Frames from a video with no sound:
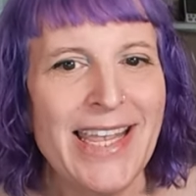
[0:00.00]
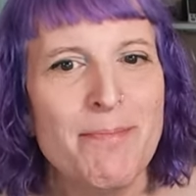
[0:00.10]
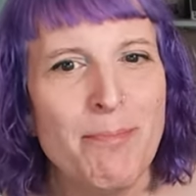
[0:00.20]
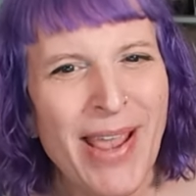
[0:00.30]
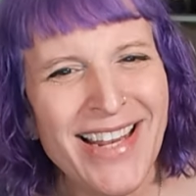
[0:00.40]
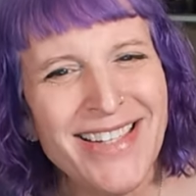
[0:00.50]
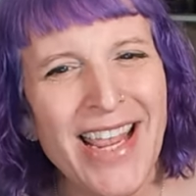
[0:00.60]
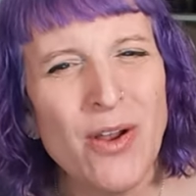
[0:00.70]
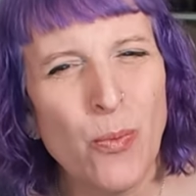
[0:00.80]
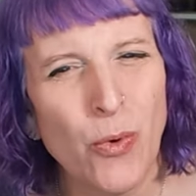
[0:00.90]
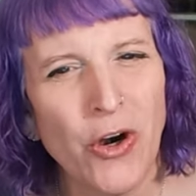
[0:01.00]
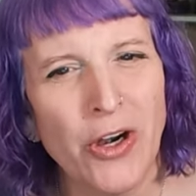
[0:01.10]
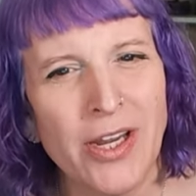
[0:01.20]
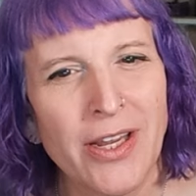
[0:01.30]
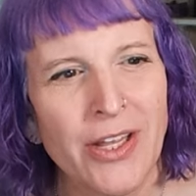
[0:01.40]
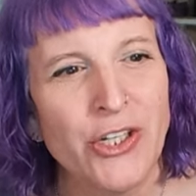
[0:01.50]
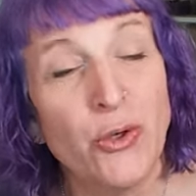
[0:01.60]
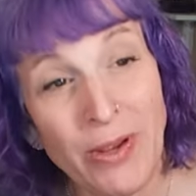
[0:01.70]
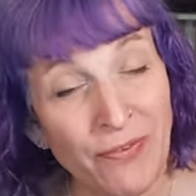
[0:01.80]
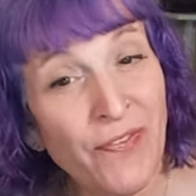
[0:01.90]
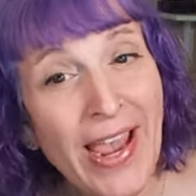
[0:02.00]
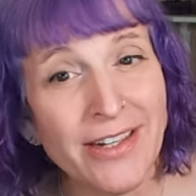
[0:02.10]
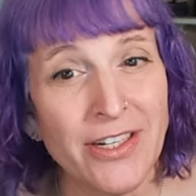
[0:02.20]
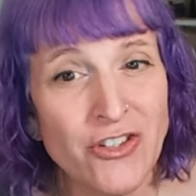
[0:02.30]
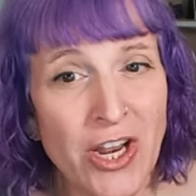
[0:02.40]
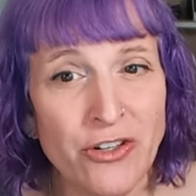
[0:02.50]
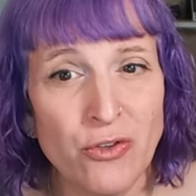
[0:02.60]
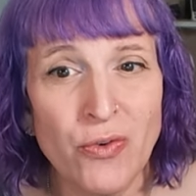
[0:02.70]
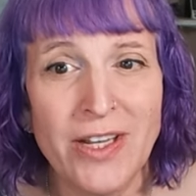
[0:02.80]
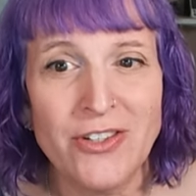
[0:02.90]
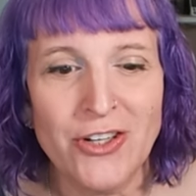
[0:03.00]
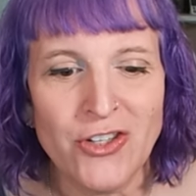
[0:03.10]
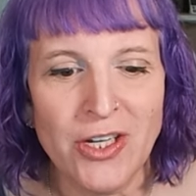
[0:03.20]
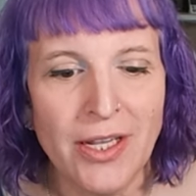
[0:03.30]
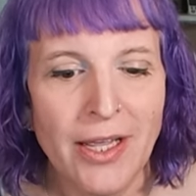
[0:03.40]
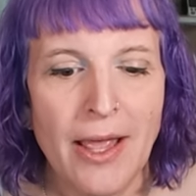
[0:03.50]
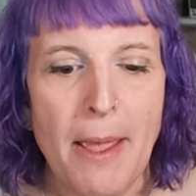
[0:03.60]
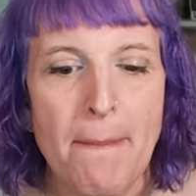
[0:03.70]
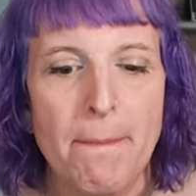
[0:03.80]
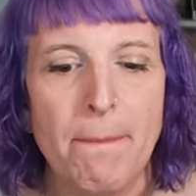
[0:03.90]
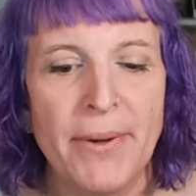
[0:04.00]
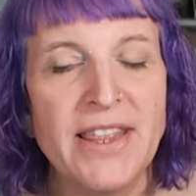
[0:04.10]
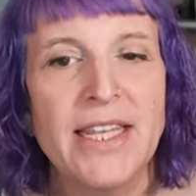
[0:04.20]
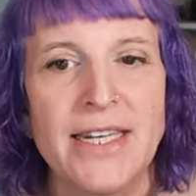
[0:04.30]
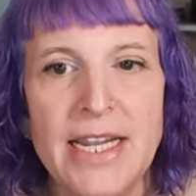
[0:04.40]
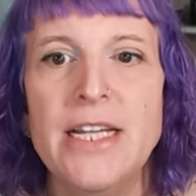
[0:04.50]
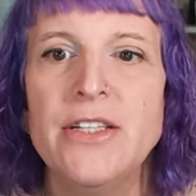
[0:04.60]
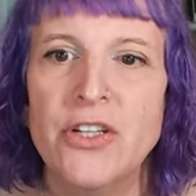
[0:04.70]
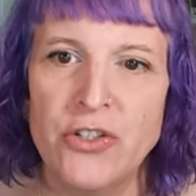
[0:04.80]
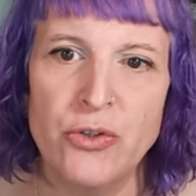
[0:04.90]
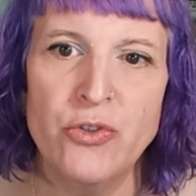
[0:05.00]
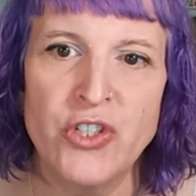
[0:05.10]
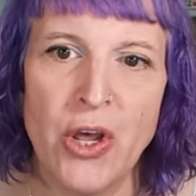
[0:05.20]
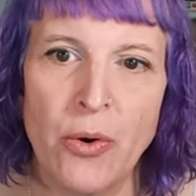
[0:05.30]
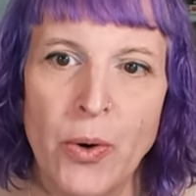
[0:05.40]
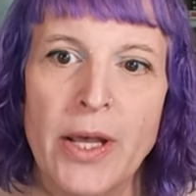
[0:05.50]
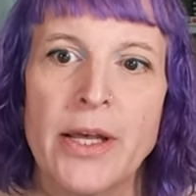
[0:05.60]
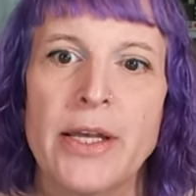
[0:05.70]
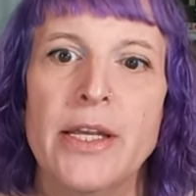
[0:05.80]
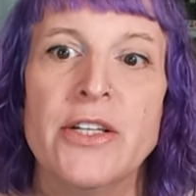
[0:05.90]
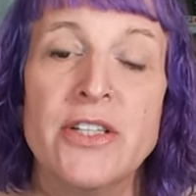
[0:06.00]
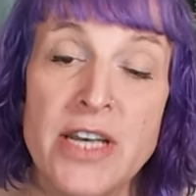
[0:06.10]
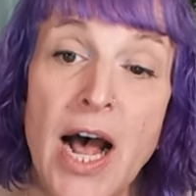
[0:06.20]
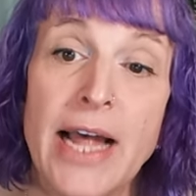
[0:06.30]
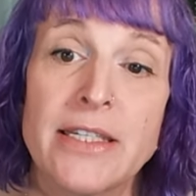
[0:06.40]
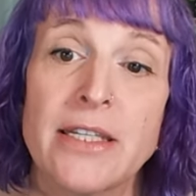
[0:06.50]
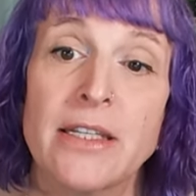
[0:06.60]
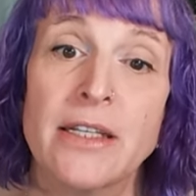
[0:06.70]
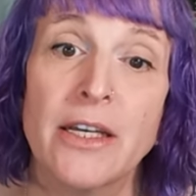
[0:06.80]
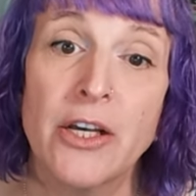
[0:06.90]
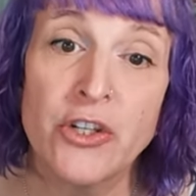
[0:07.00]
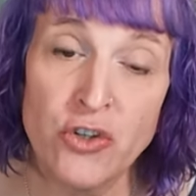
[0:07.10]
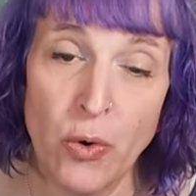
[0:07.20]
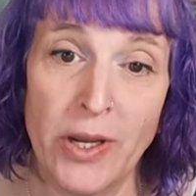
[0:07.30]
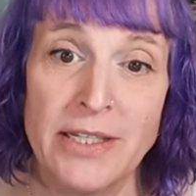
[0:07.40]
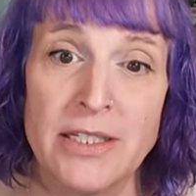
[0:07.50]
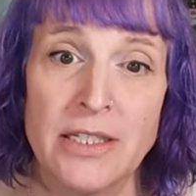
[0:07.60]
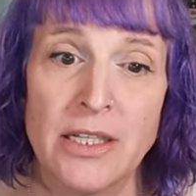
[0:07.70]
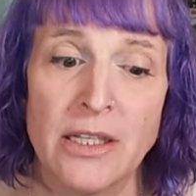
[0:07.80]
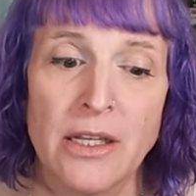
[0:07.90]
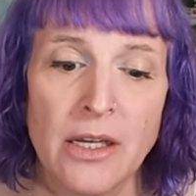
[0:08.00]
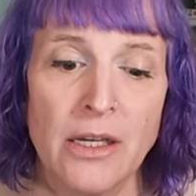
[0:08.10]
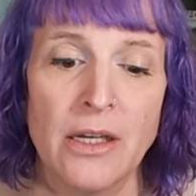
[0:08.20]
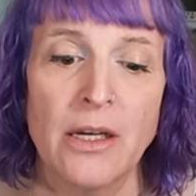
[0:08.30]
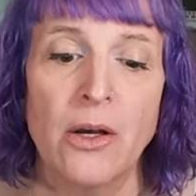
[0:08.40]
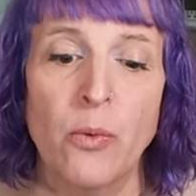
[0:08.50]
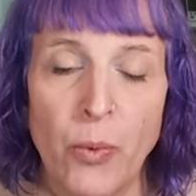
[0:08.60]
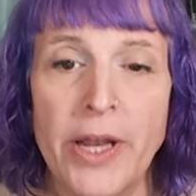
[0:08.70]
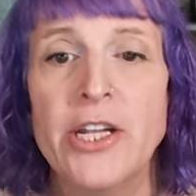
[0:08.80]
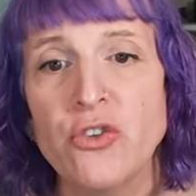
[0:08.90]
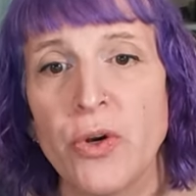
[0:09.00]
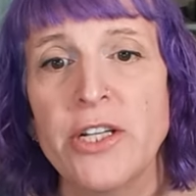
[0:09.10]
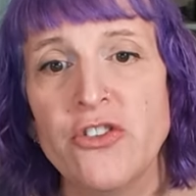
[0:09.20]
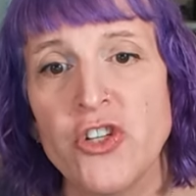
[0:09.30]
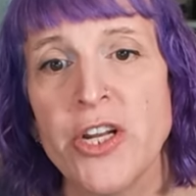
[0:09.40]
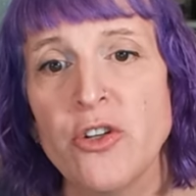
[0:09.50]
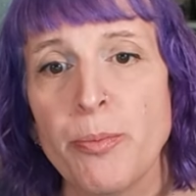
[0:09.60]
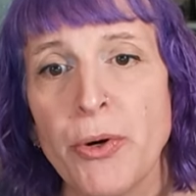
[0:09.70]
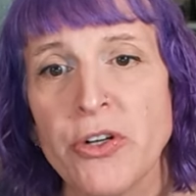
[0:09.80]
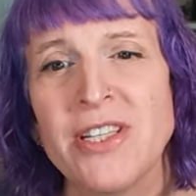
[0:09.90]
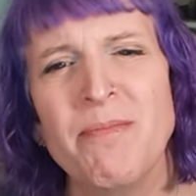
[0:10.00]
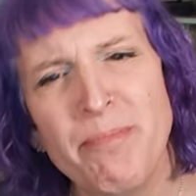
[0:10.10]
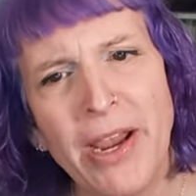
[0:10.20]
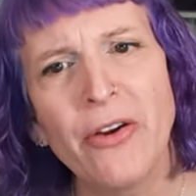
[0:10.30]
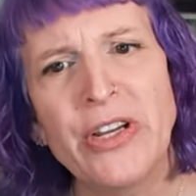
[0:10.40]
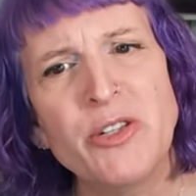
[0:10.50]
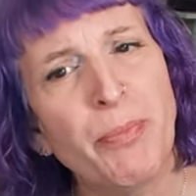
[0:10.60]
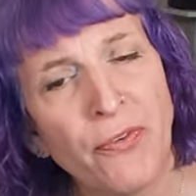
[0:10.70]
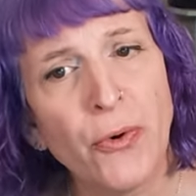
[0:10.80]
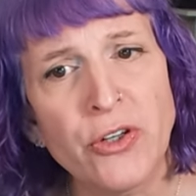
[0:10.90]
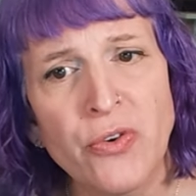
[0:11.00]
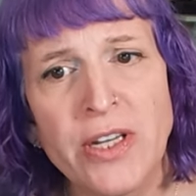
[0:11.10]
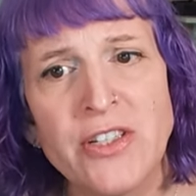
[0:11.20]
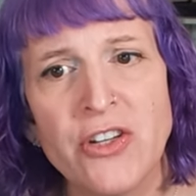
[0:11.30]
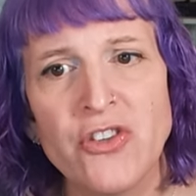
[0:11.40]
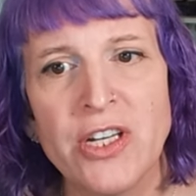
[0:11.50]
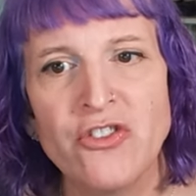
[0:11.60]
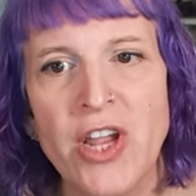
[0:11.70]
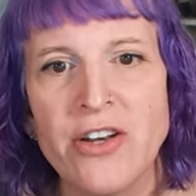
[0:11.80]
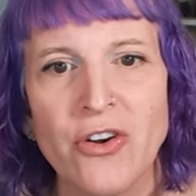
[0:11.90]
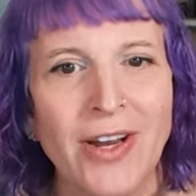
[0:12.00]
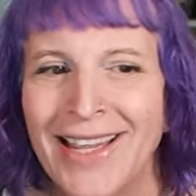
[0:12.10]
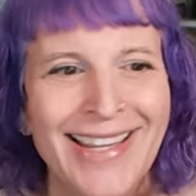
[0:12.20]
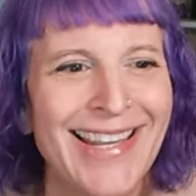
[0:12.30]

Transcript: It may take work to effect a gender transition, but the need to do so is not a choice. When a transgender person marries before transitioning gender,